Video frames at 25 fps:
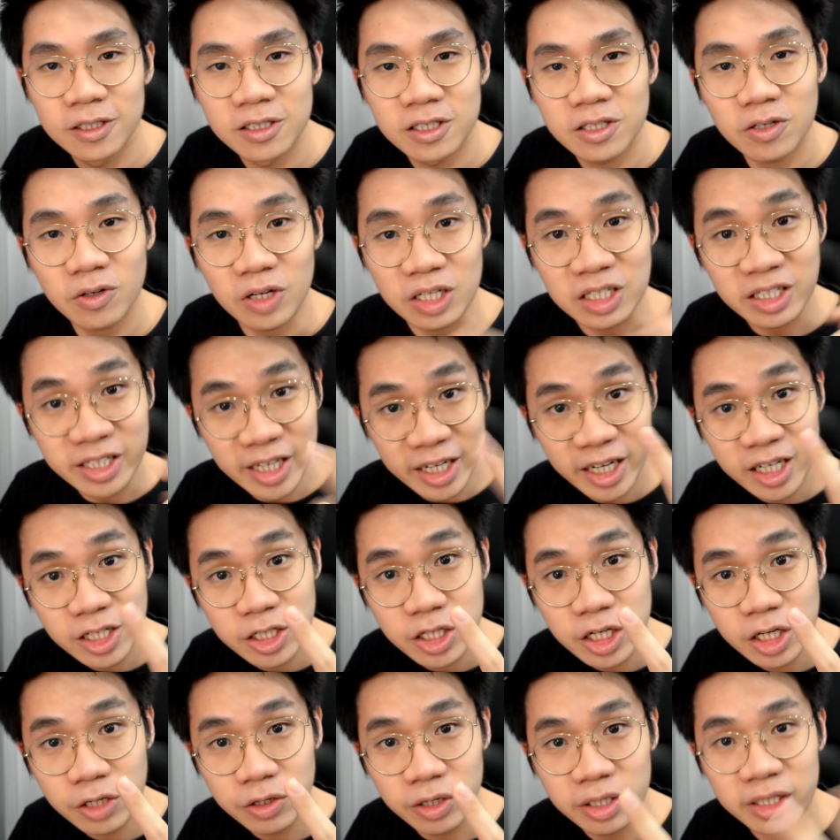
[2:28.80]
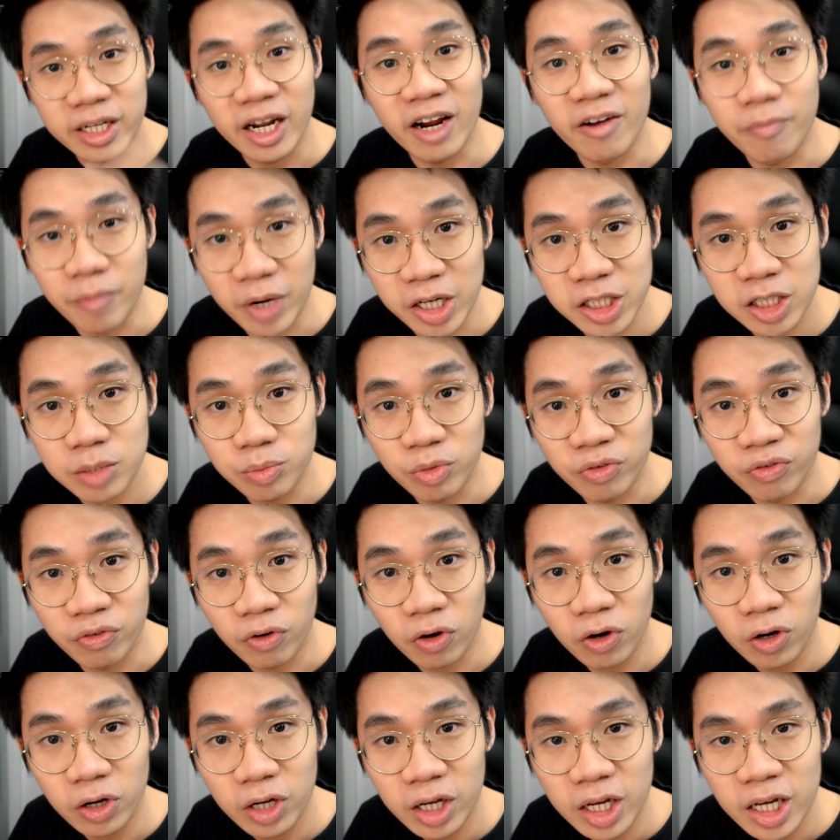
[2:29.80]
So the second secret that I mentioned
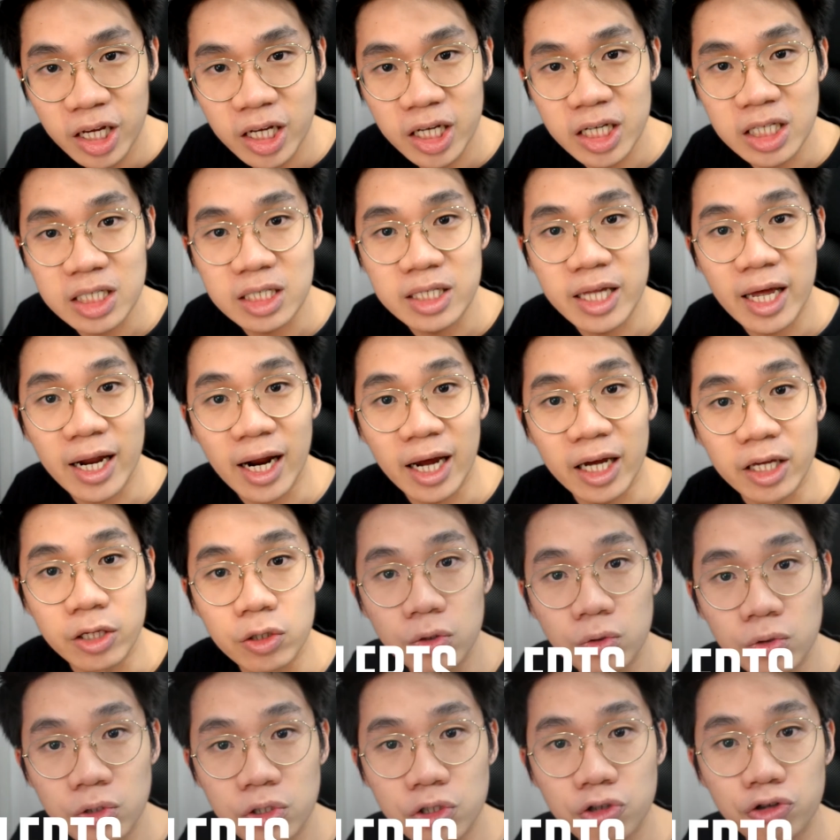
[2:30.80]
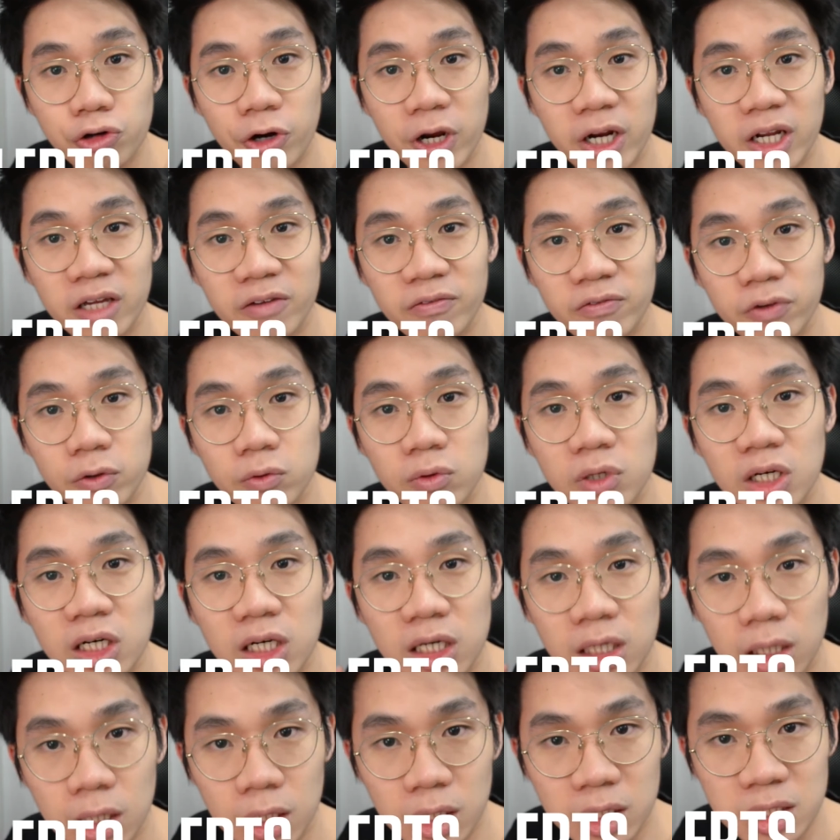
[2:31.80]
before is that I use TradingView
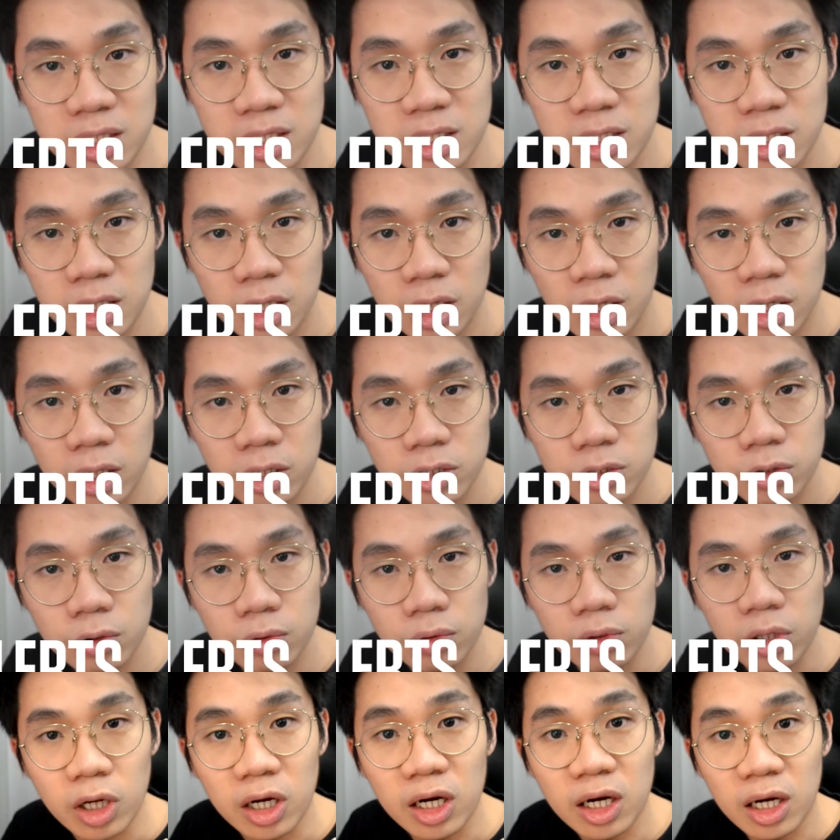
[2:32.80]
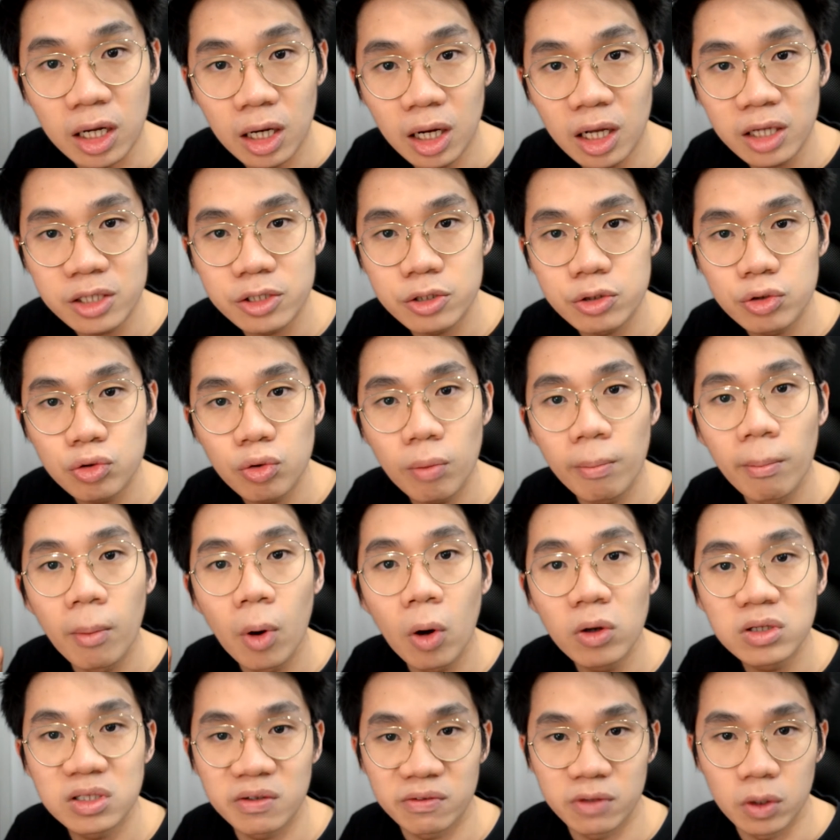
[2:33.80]
alerts. So the alerts do
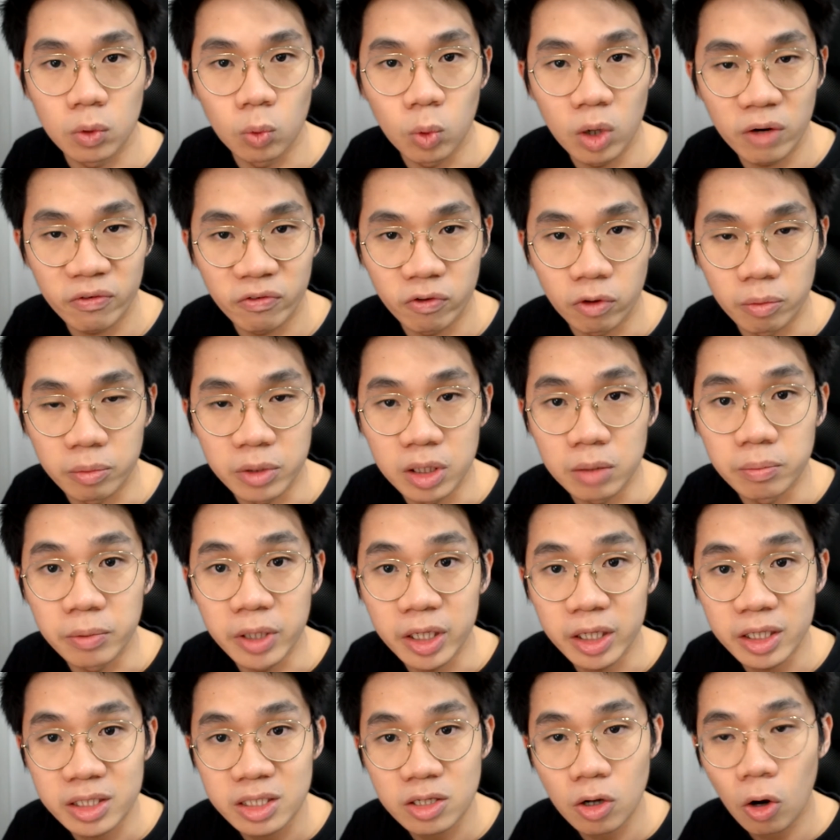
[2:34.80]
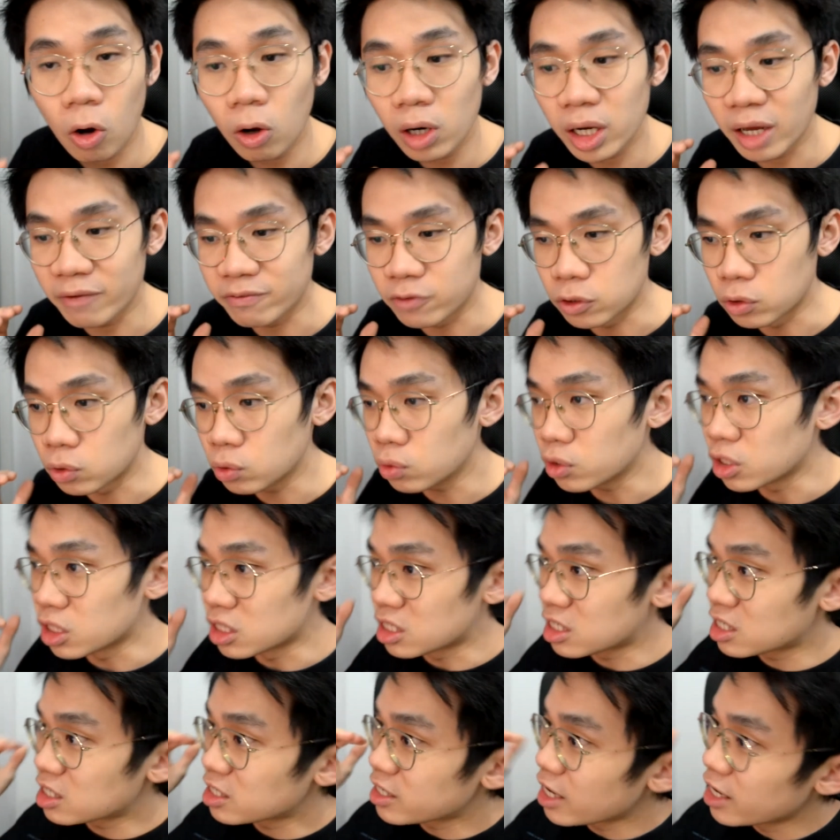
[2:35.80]
most of the work for me, because all I have to do
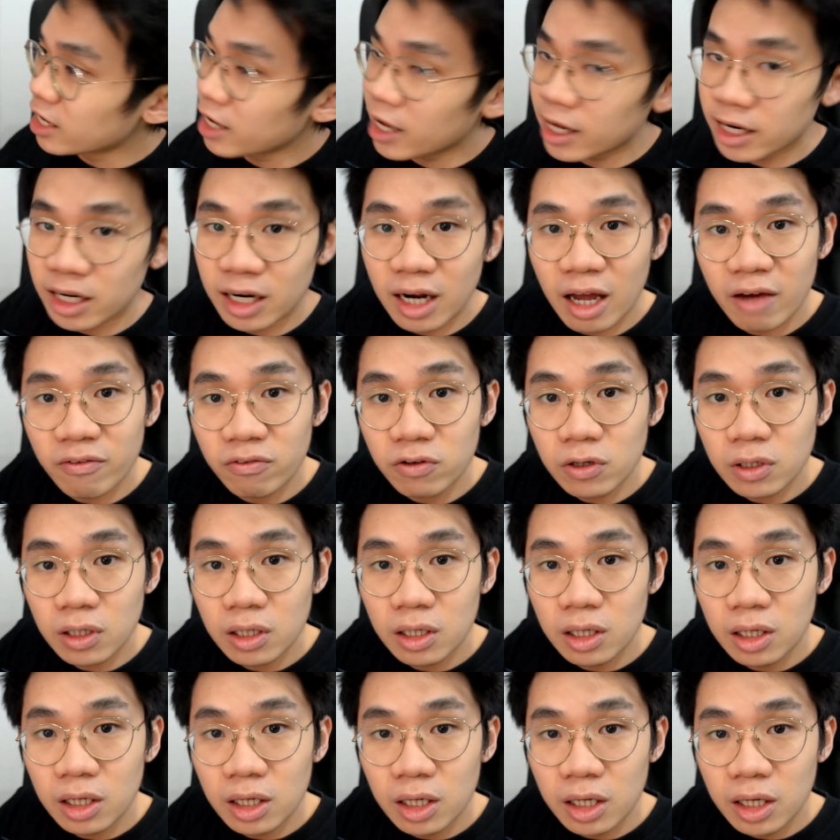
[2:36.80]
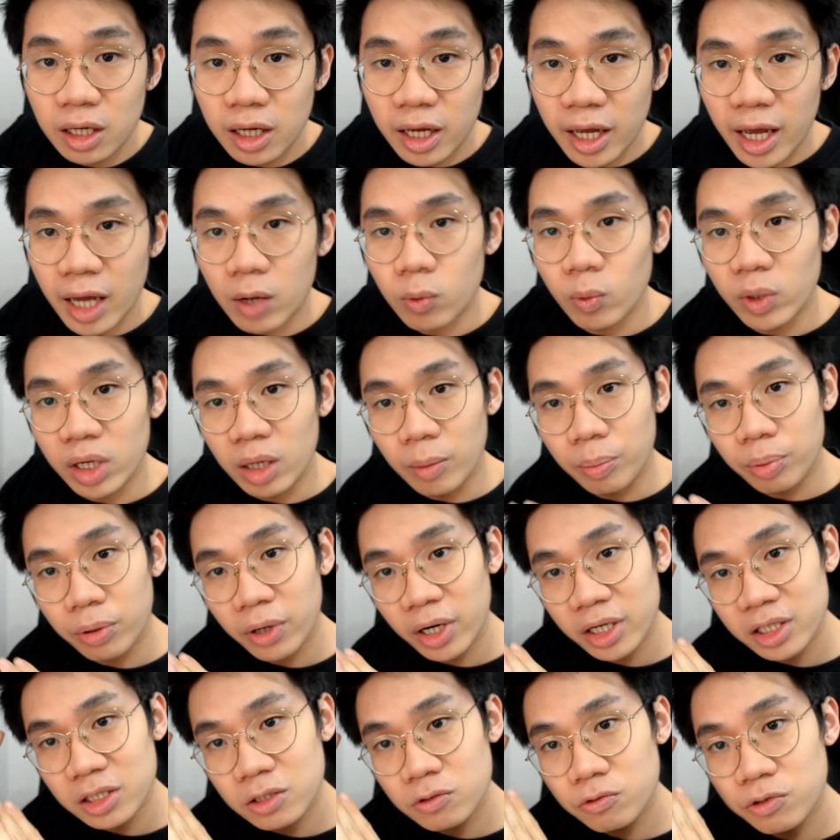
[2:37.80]
is set it at a level, and when the
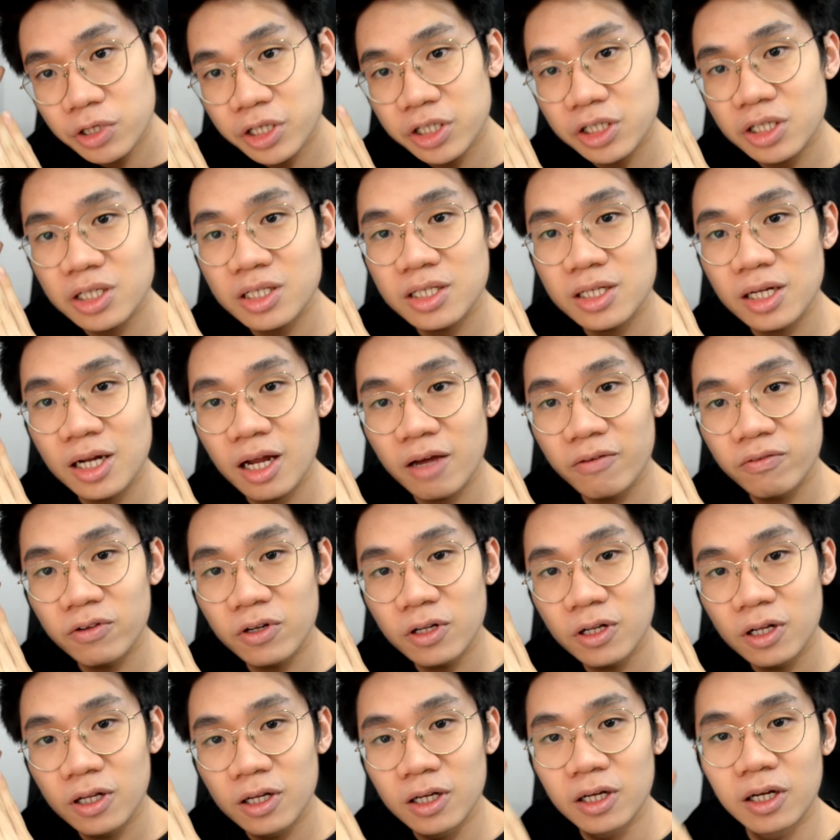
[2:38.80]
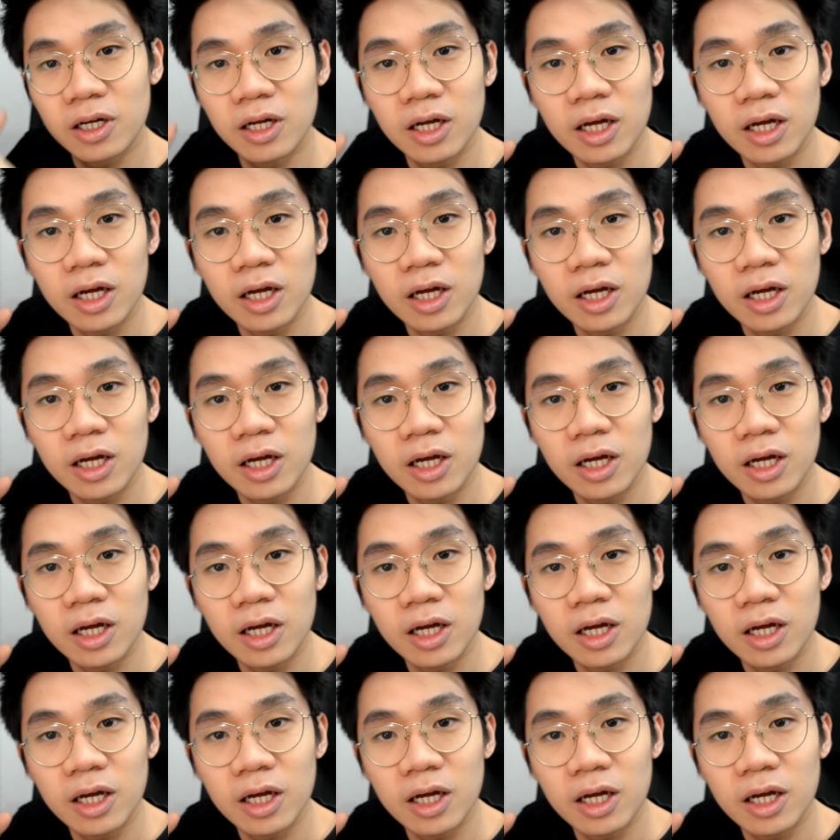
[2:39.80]
price reaches the level,